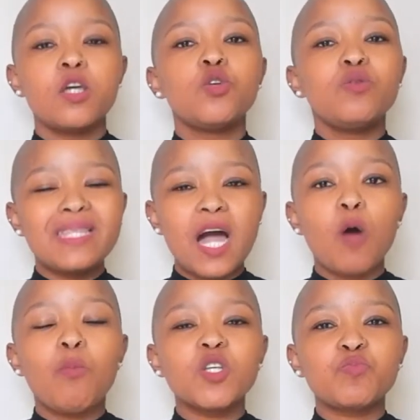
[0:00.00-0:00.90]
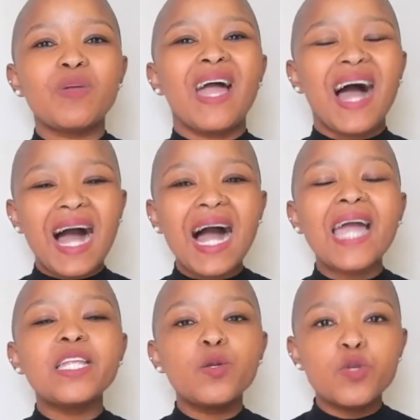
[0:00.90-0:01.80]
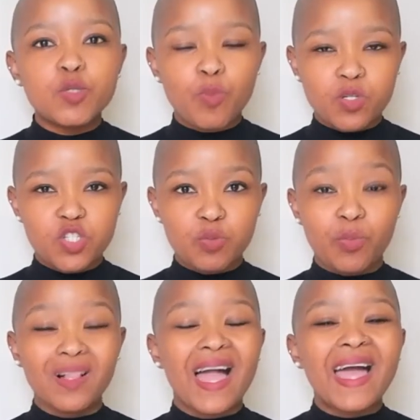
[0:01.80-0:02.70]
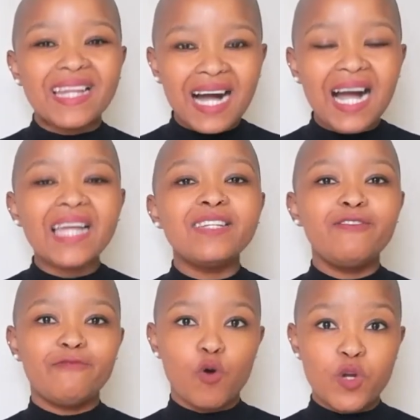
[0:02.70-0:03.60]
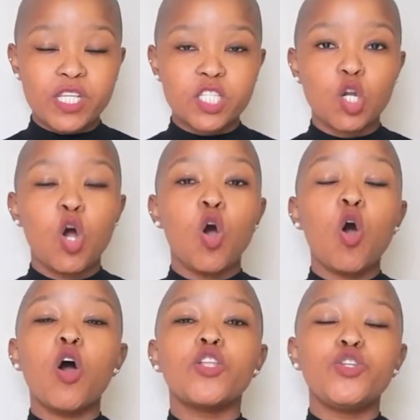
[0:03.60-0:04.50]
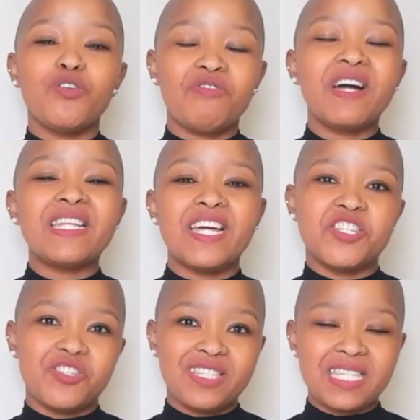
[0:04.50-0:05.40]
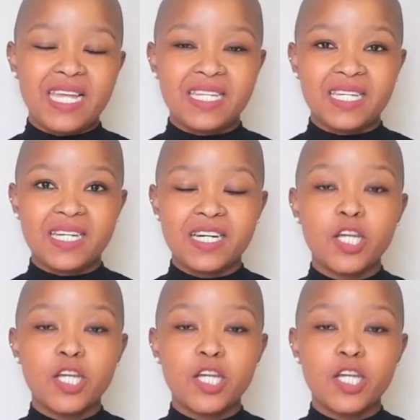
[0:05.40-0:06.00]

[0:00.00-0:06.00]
You now must be highly responsible and highly focused on your financial standing.